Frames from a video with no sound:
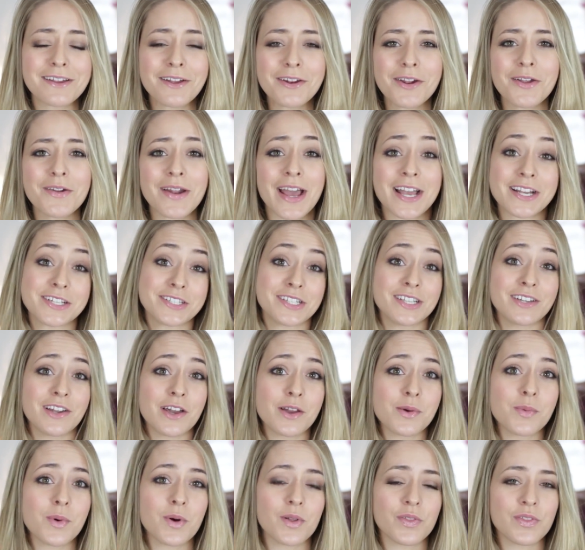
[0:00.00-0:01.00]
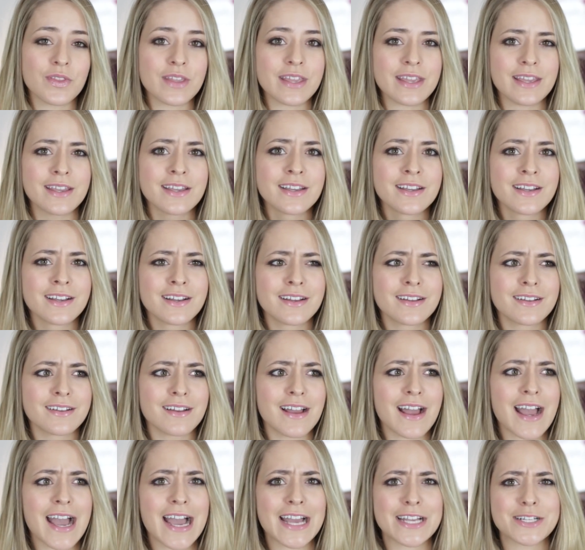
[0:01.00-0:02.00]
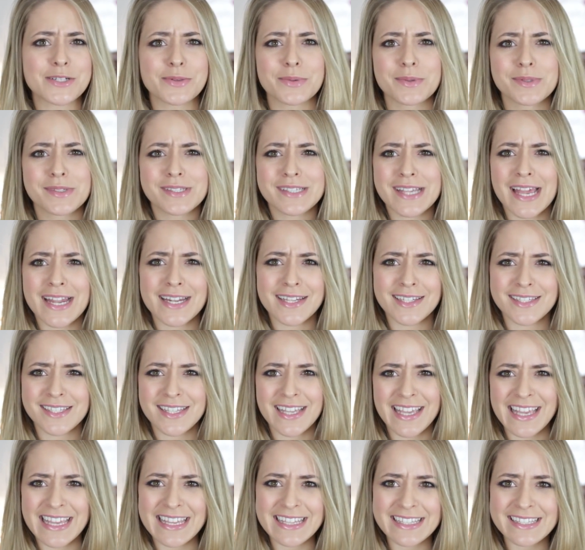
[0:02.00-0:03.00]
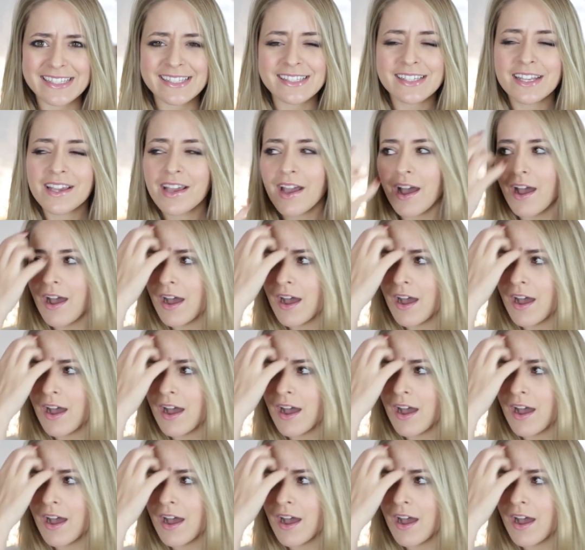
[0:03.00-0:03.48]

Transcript: I don't actually know what the actual scent is,